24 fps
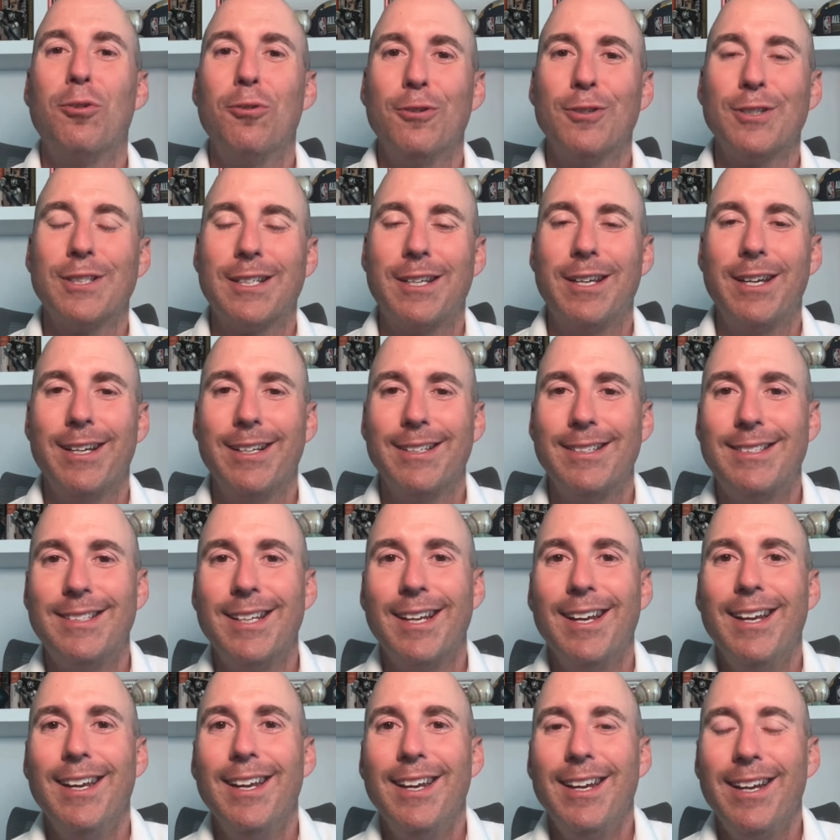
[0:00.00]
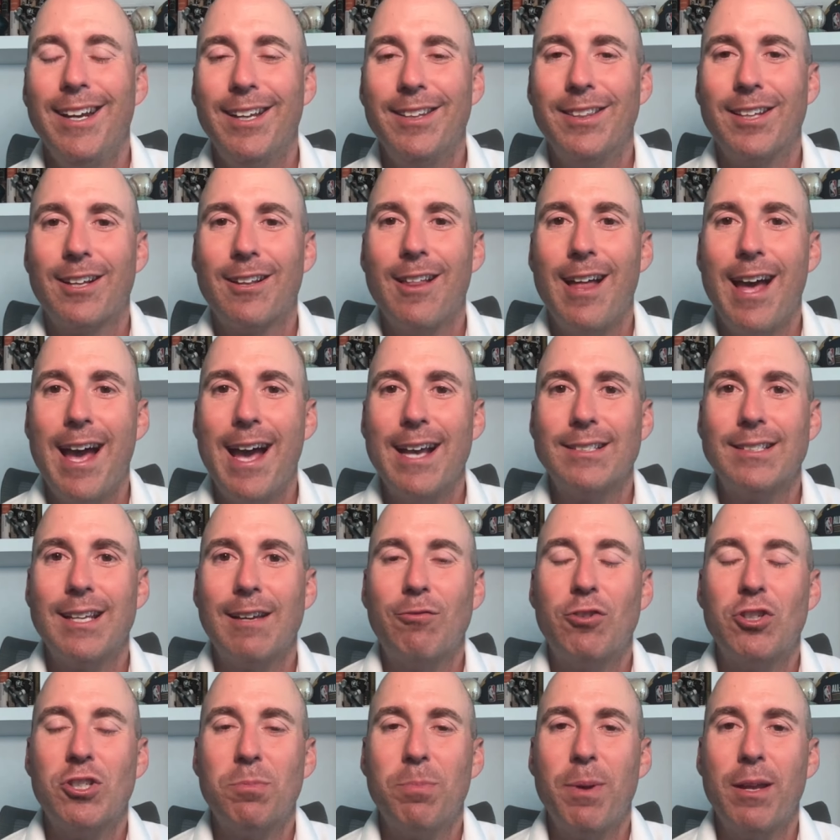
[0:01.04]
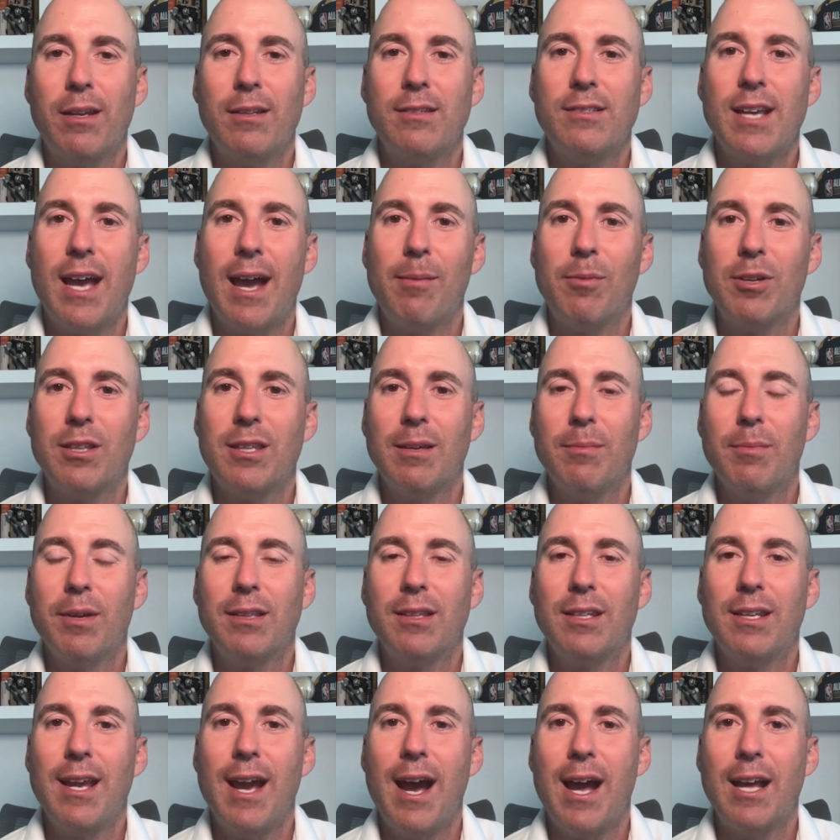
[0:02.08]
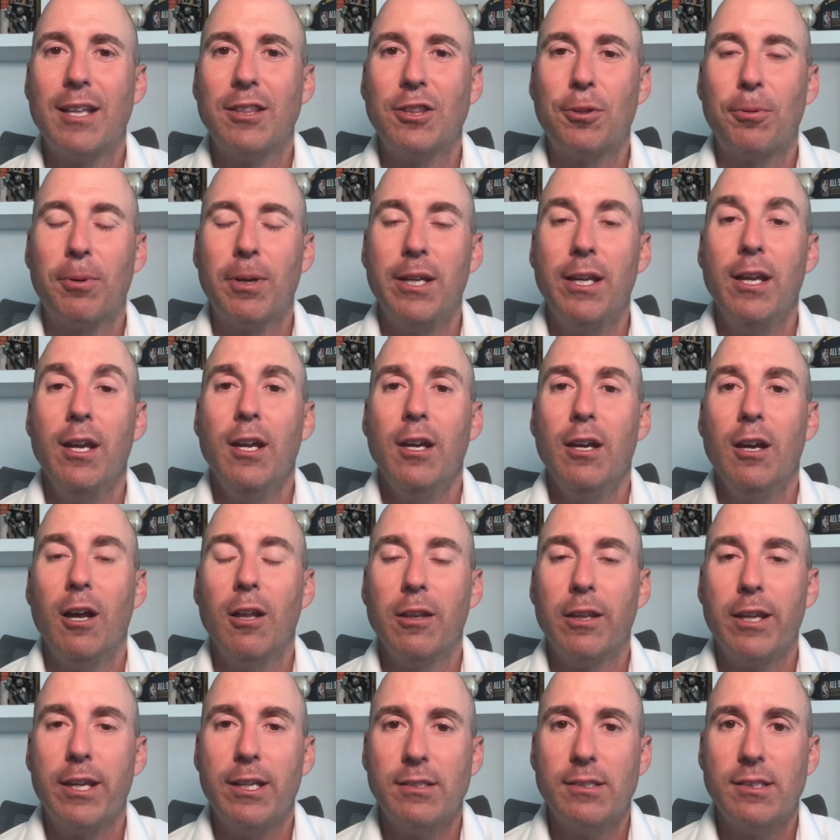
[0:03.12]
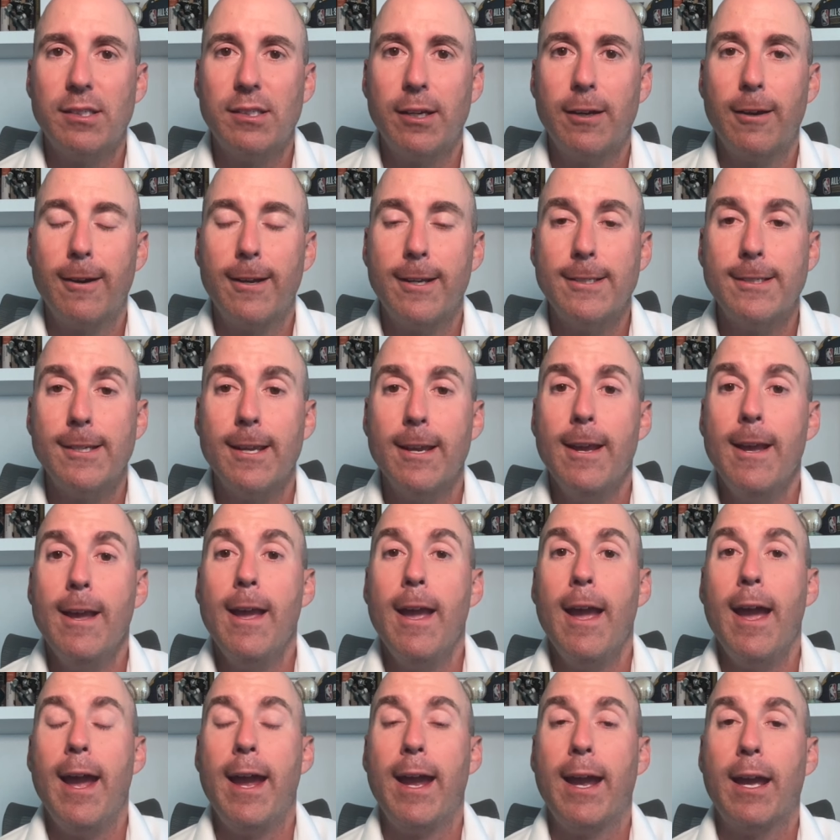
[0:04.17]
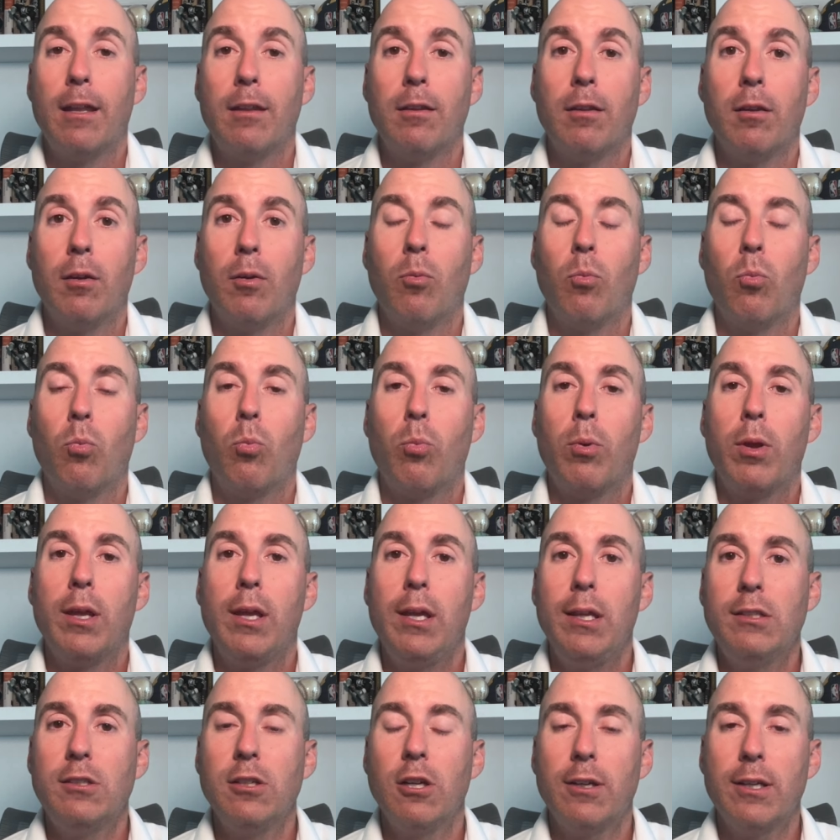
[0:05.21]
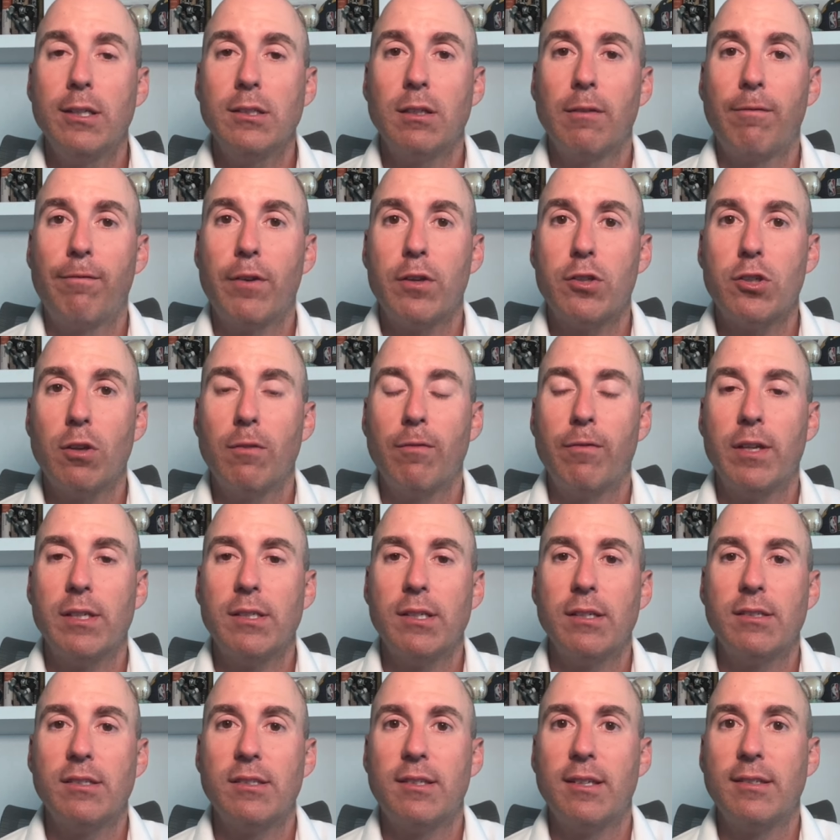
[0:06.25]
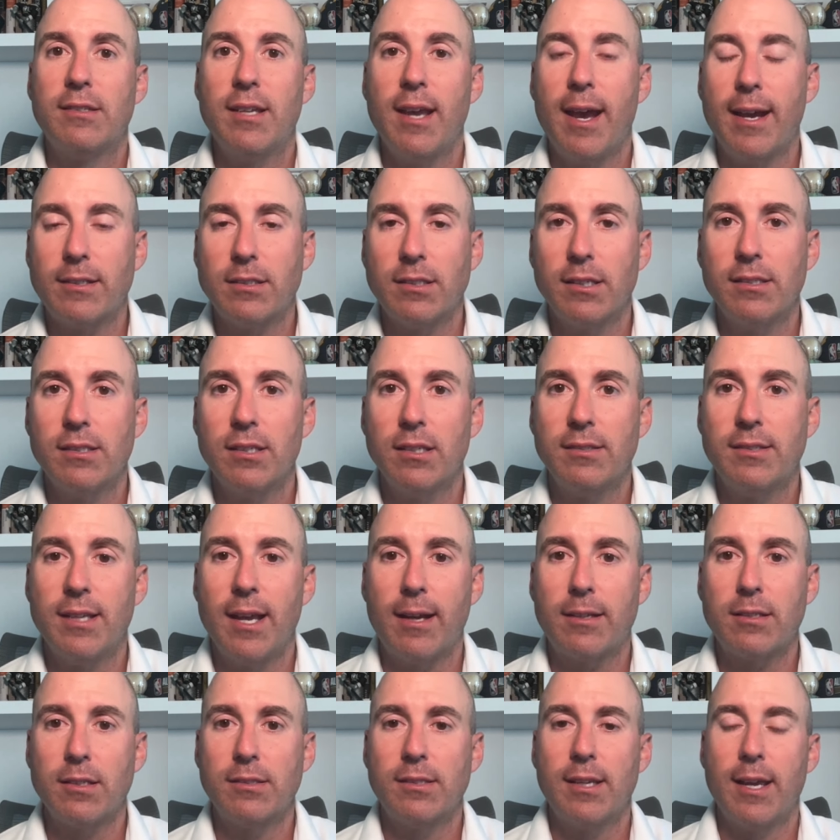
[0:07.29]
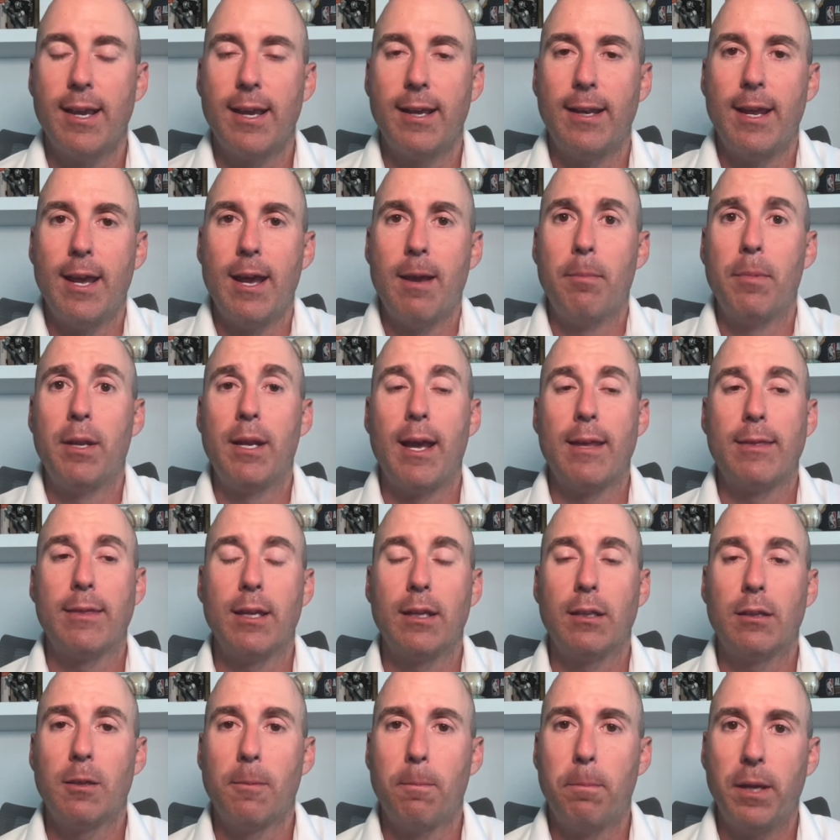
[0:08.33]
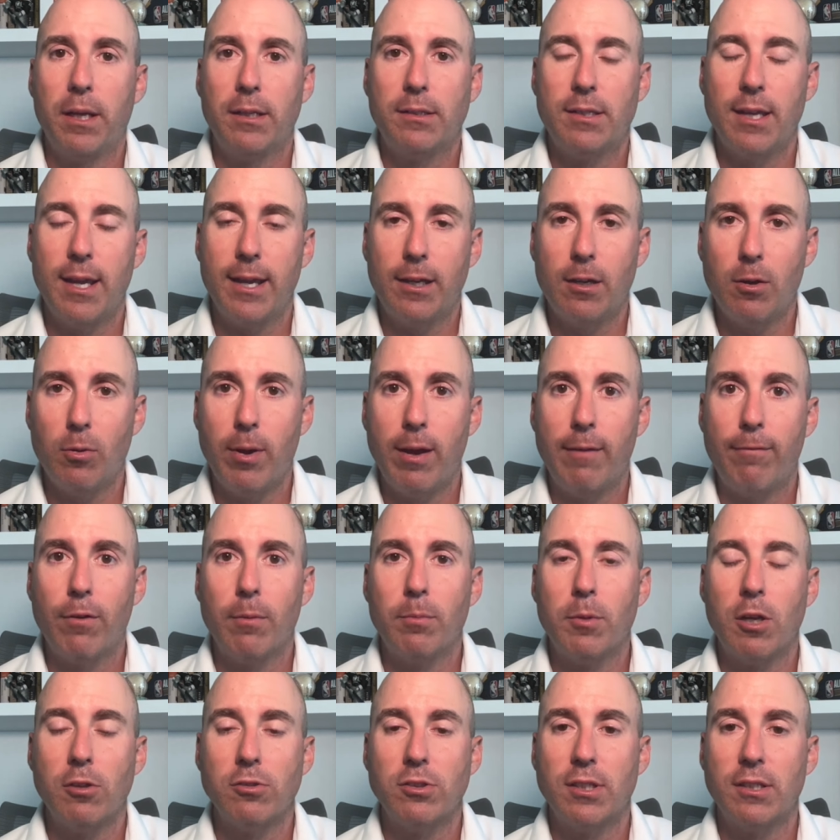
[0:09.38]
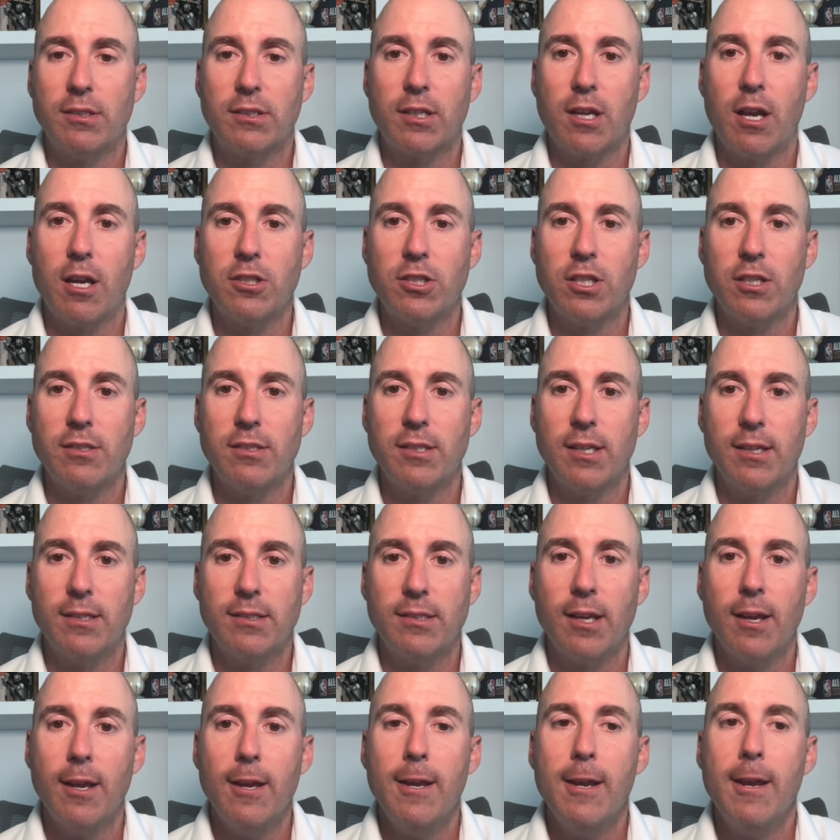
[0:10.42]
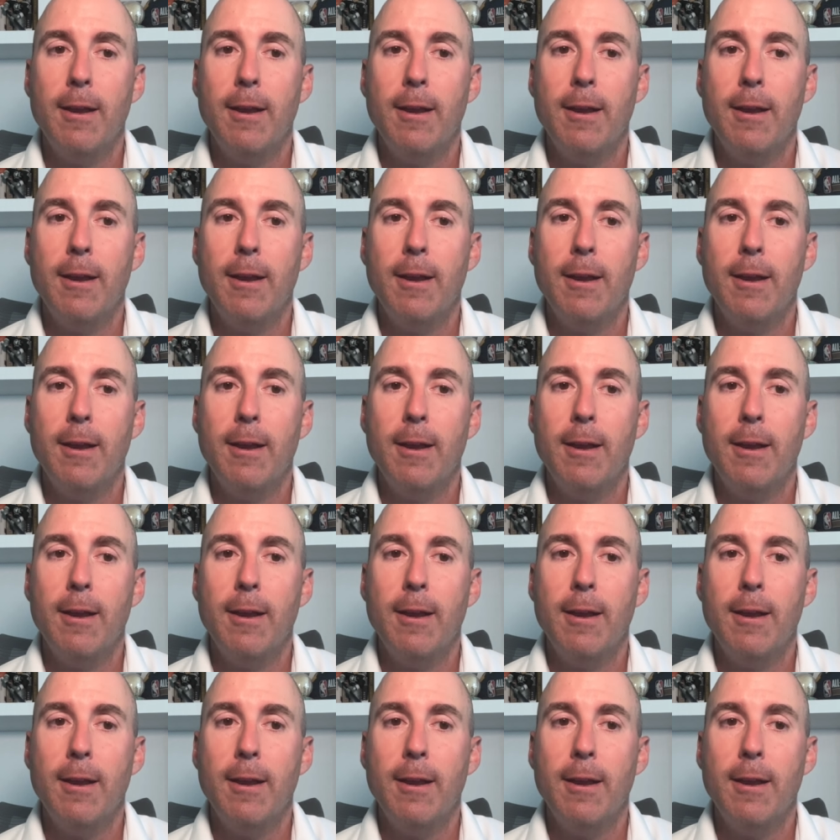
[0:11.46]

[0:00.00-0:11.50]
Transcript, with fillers: coolest kids in the class after spending time with him at the On three Elite Series. And he took his official visits to Texas and Texas A and M, and I think the big takeaway from those discussions is